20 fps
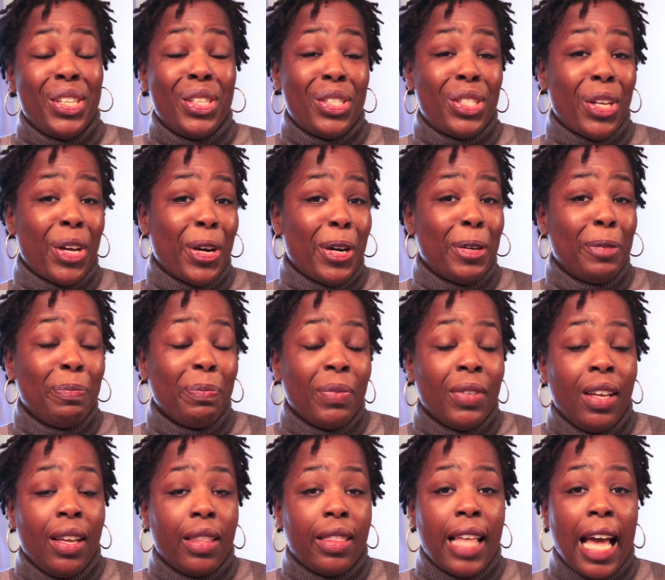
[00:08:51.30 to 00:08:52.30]
So
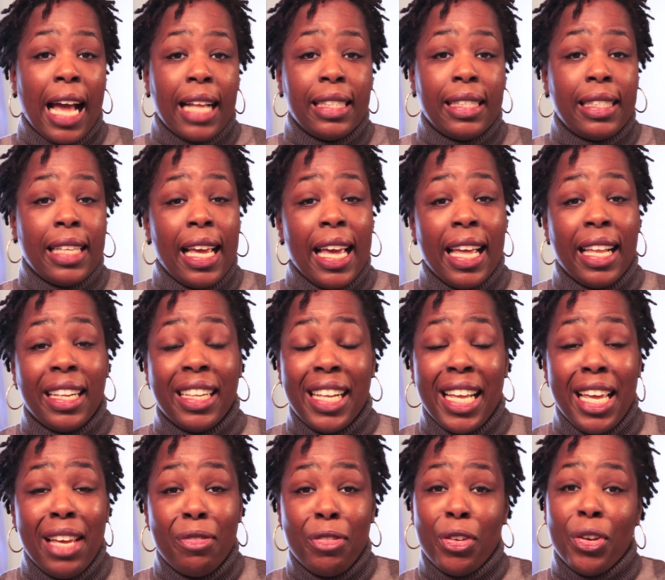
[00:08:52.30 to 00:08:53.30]
that's it.
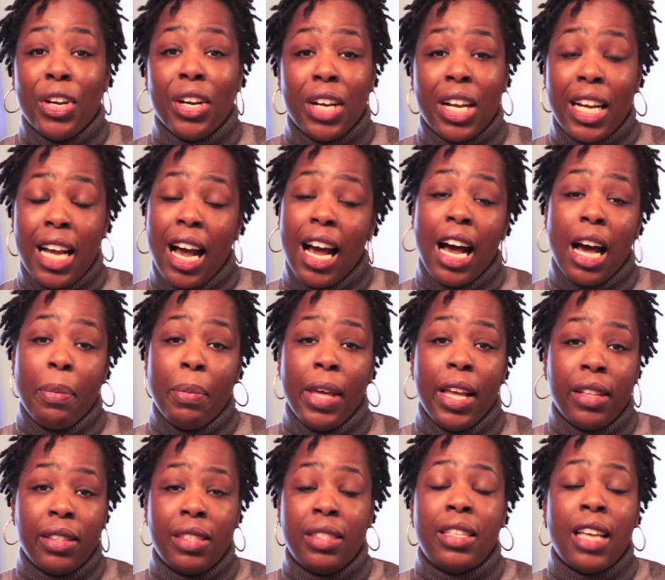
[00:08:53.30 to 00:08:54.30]
Leave your
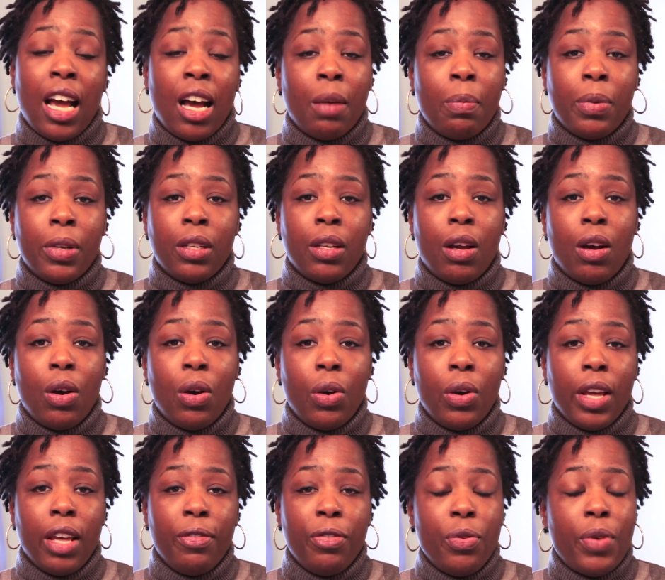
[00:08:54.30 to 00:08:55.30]
comments down
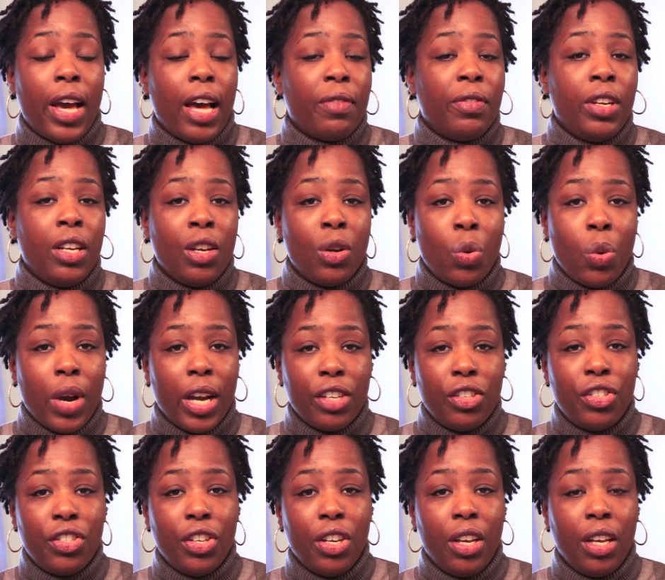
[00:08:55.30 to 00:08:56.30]
below if you have any
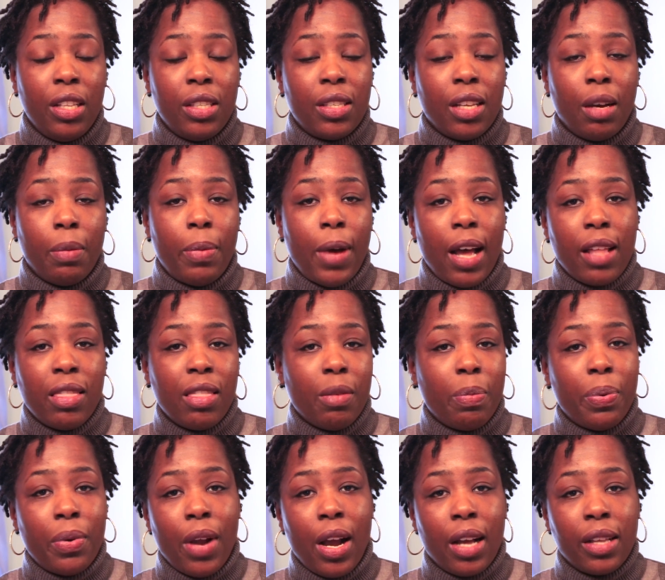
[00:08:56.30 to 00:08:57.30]
questions about the
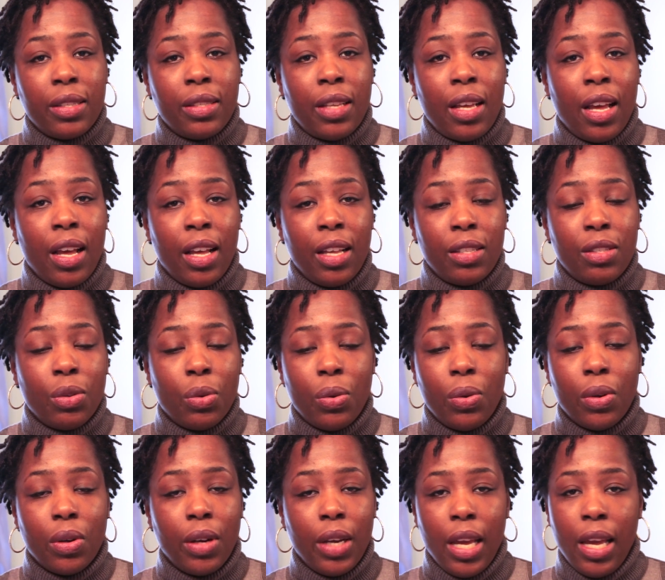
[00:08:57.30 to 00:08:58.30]
process
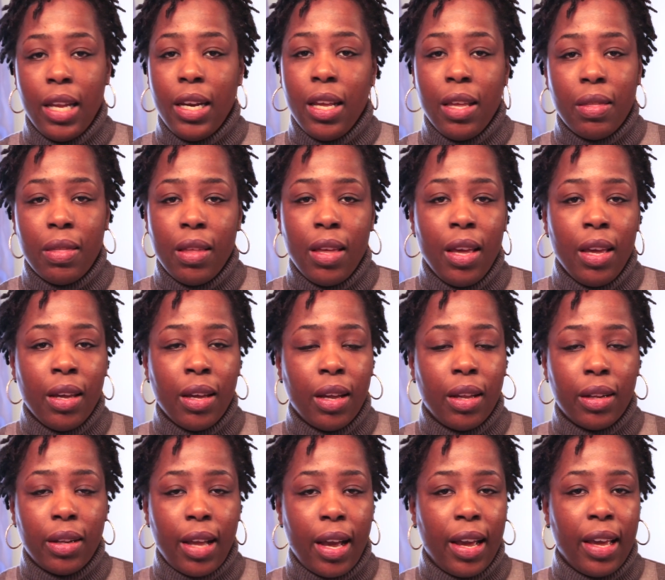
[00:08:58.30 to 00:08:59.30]
or
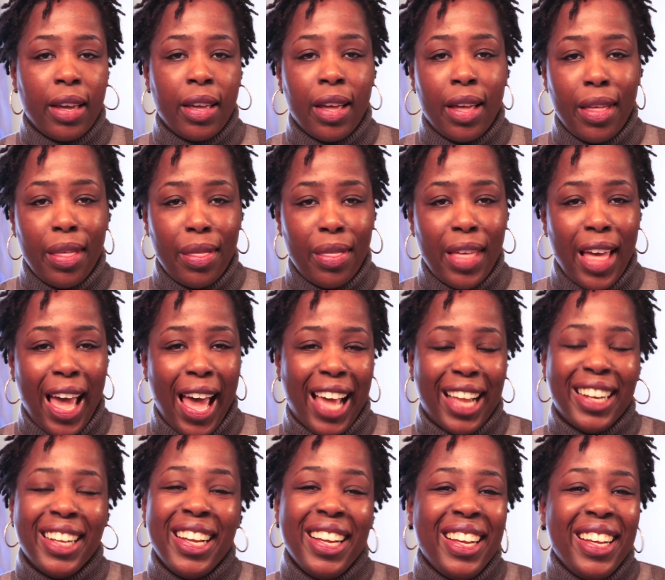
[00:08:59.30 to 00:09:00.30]
anything like
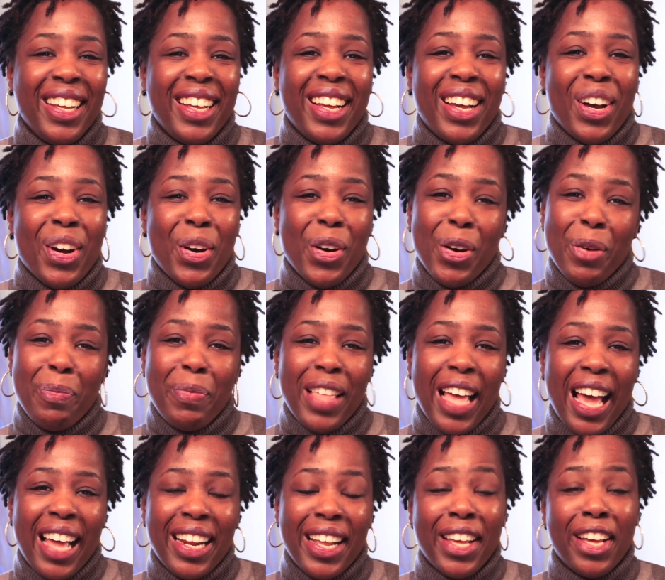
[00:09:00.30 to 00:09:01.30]
that. Hope
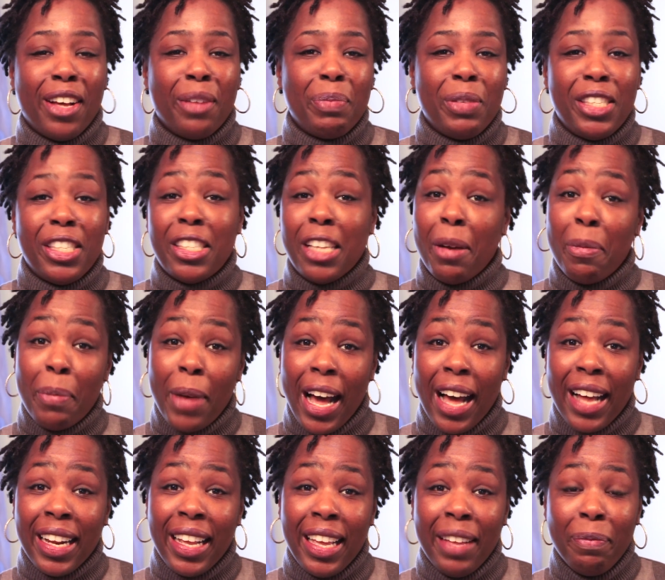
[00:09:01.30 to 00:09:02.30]
that helps
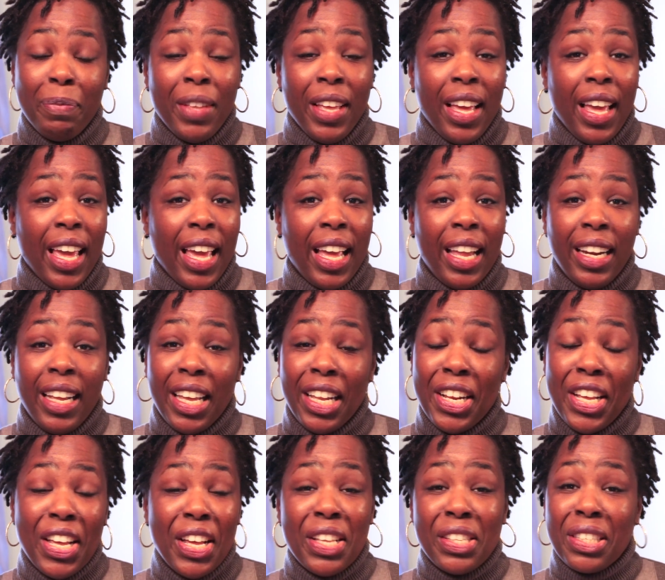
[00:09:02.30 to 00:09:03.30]
somebody. And
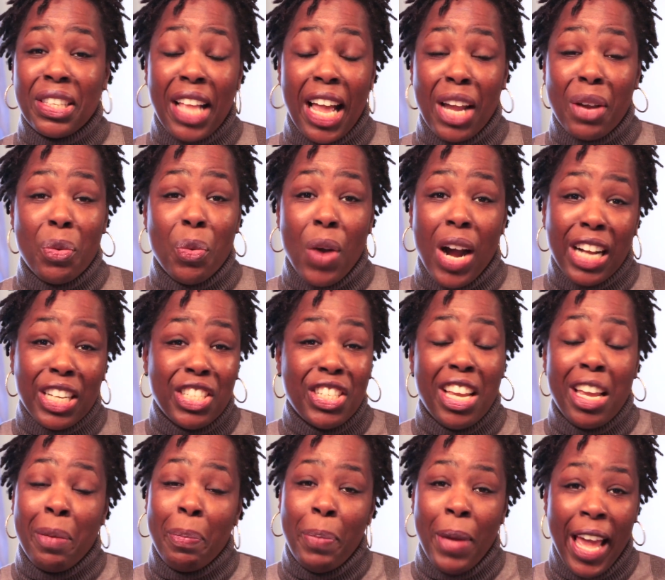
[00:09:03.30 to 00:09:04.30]
it is like
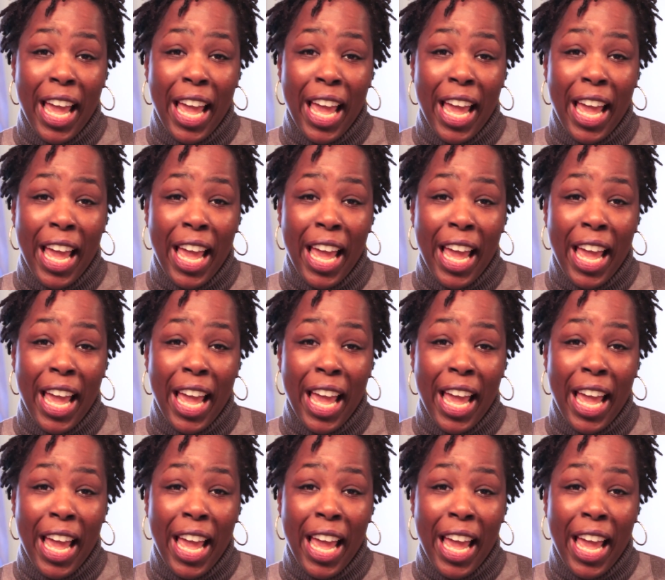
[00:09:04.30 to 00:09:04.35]
watching